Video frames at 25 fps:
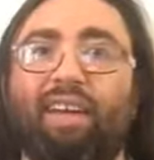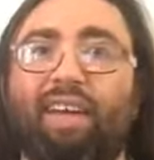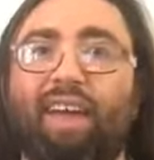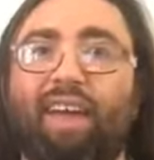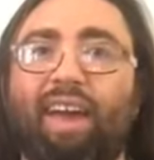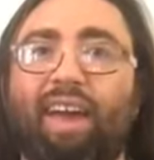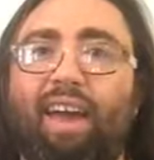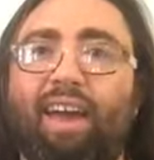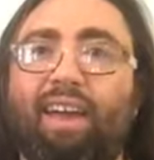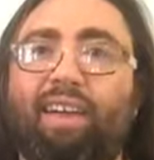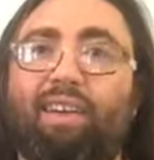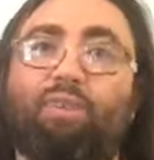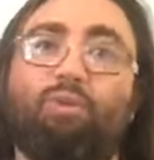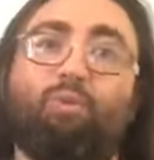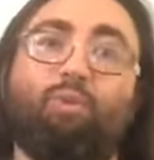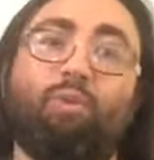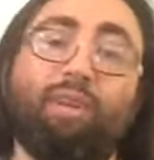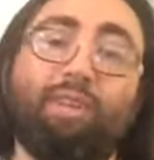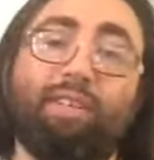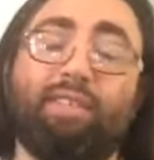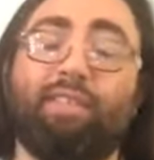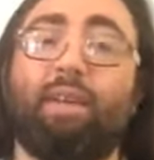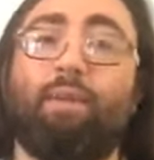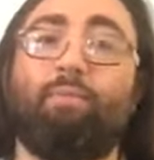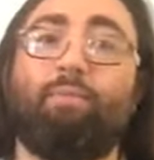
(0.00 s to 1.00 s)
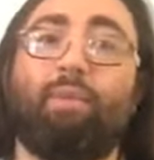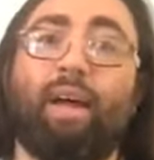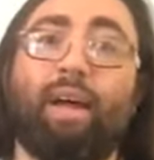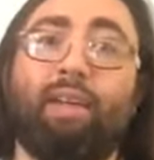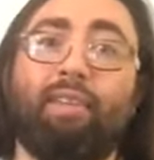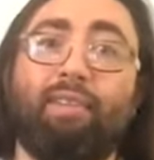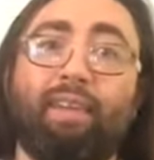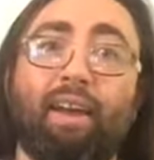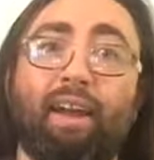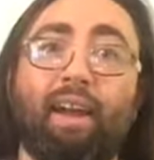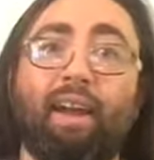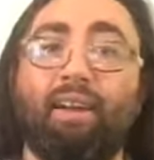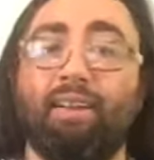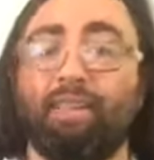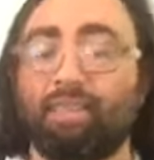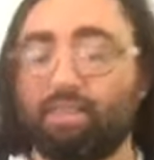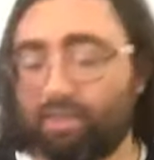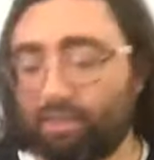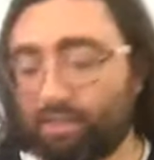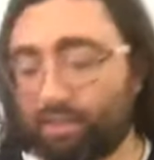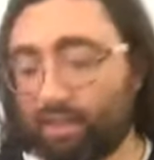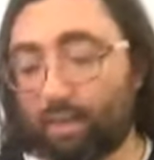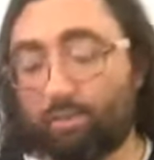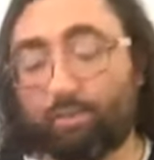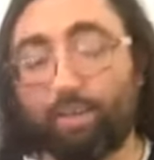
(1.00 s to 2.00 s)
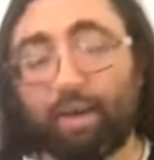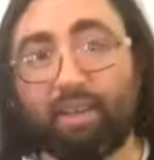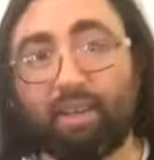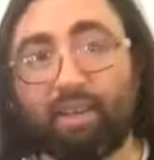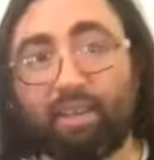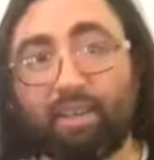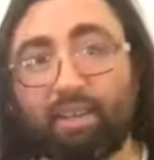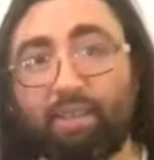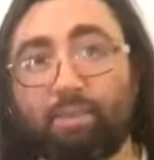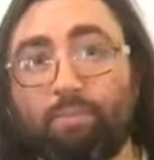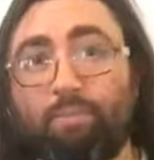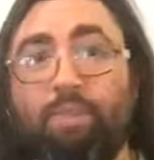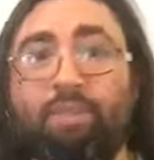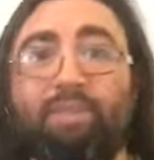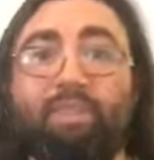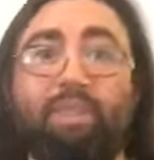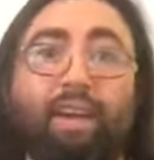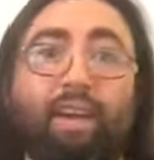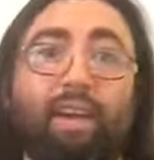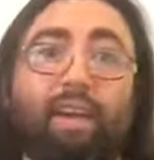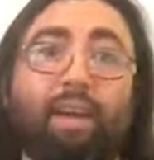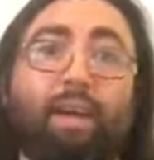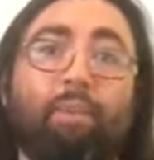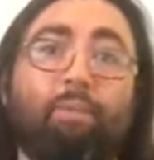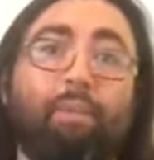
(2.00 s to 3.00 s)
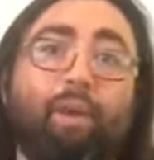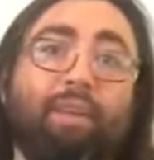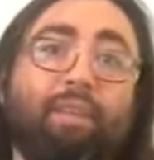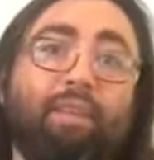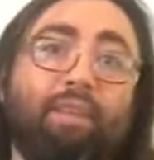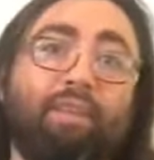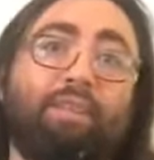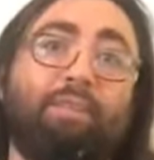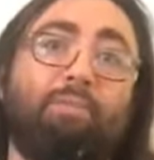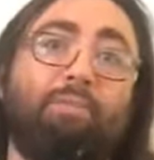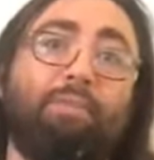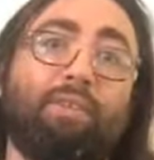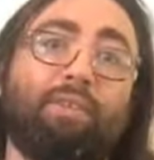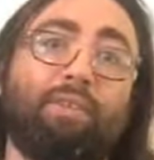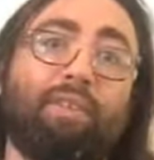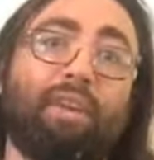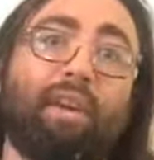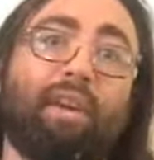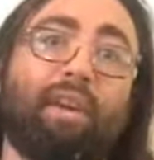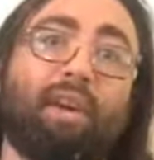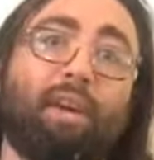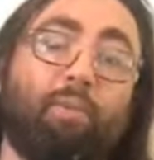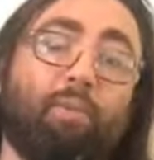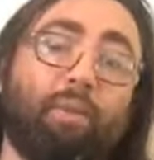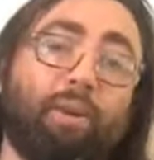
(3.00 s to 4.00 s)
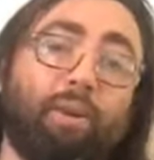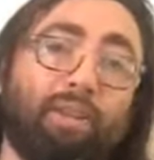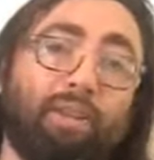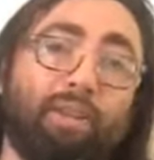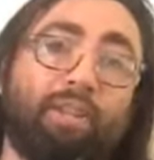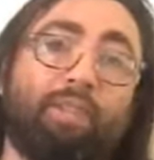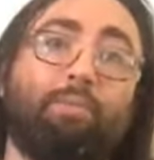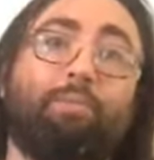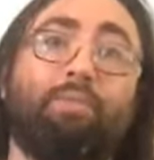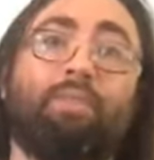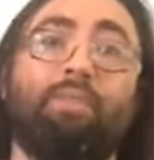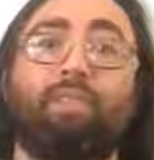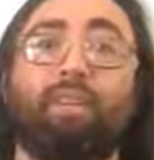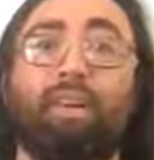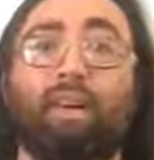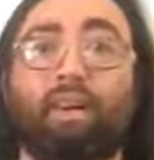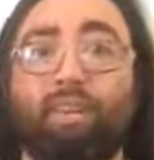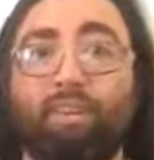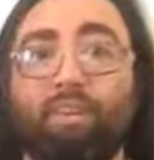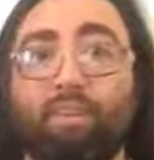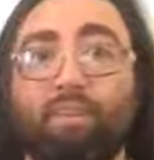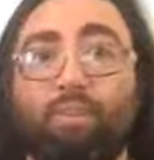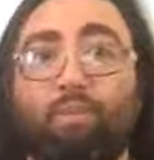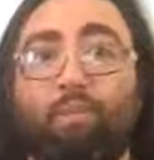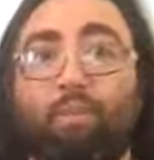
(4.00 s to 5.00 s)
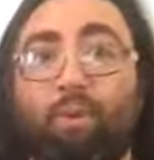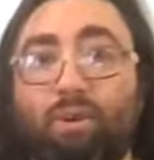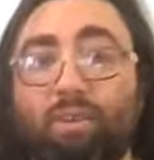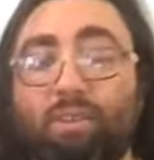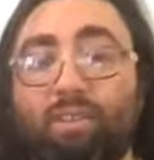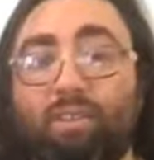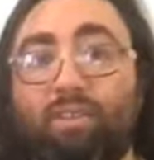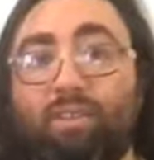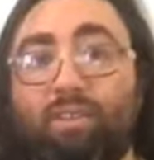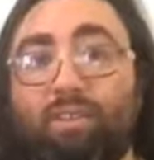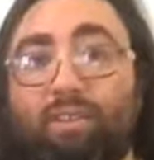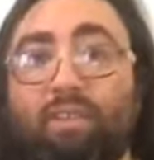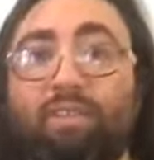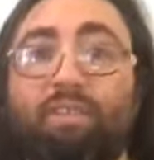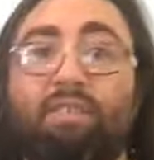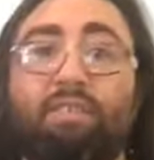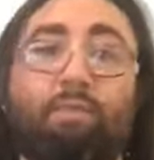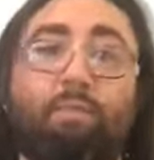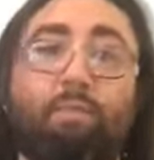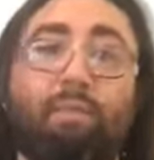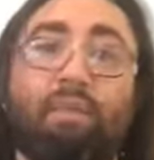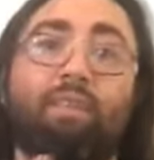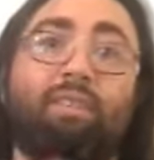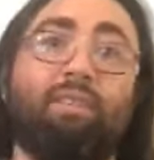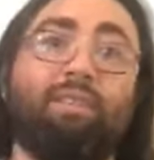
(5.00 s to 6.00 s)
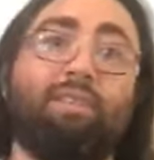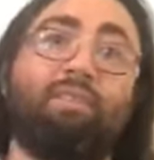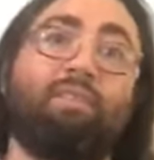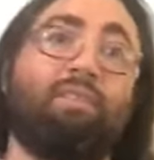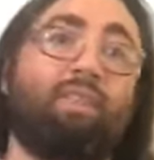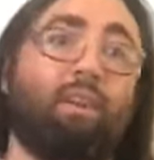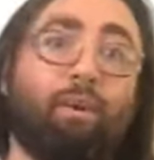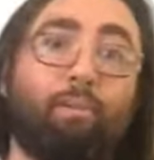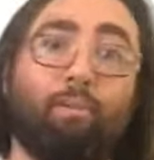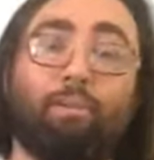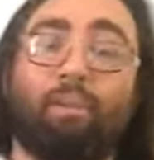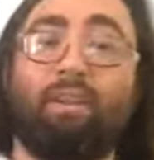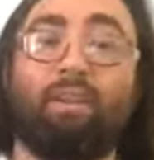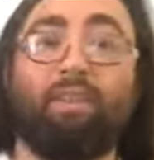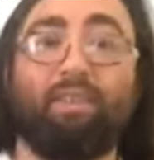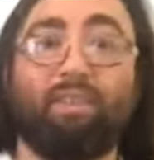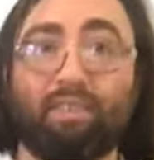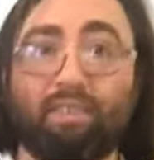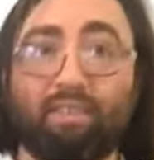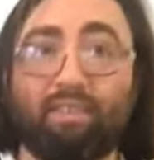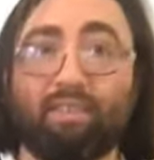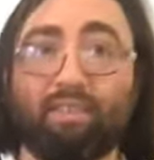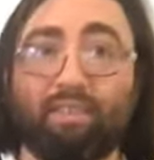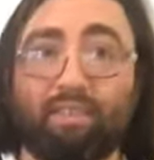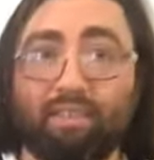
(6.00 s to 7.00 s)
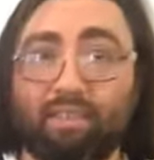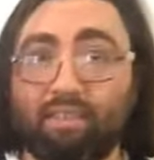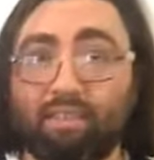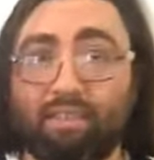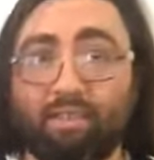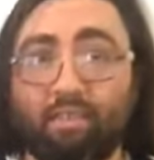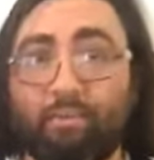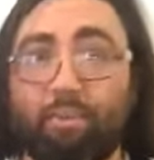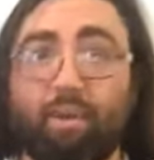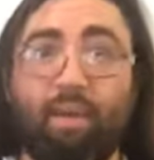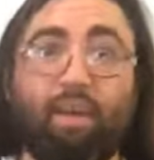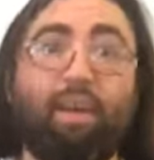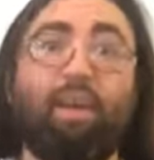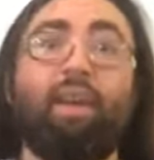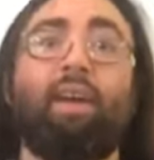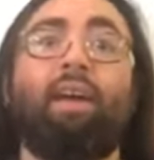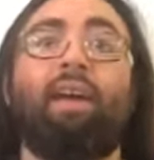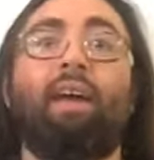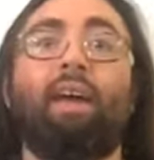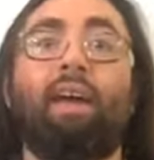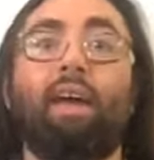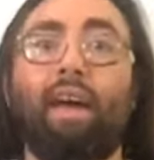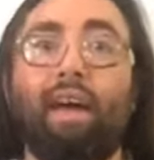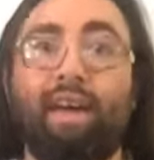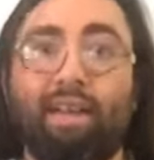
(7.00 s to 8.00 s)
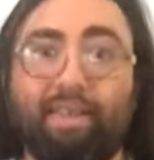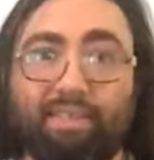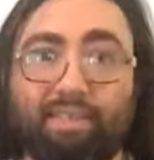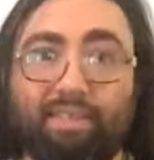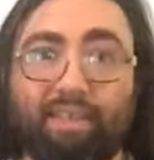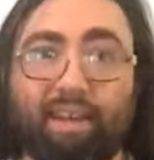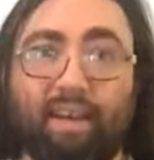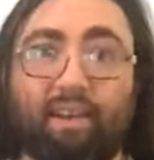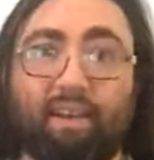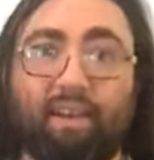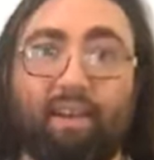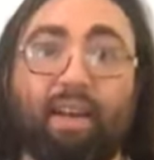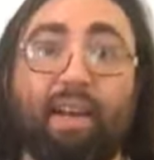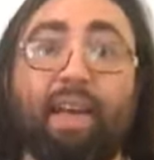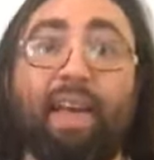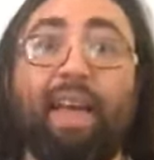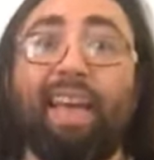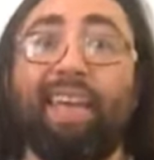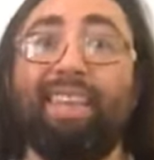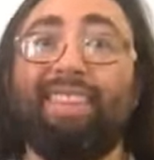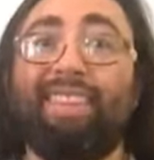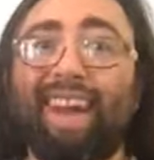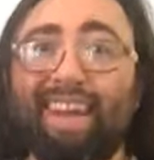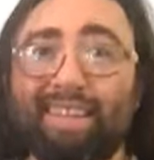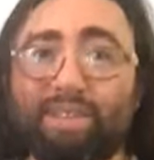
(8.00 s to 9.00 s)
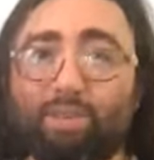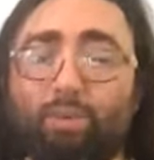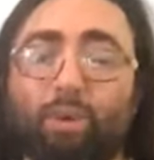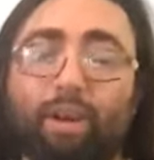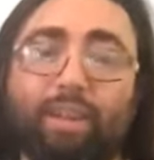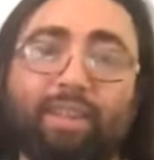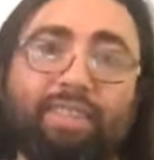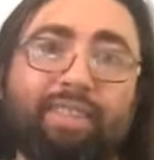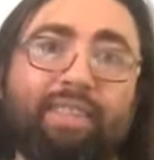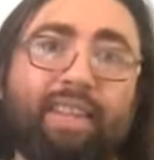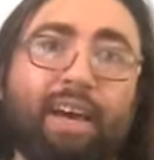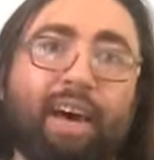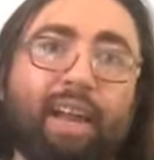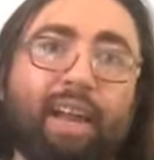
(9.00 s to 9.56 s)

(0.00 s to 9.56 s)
And the reason I'm not there is because I made this mistake, I made this mistake, I made this mistake, this person did this to me, this company did this to me, et cetera. That's when it's not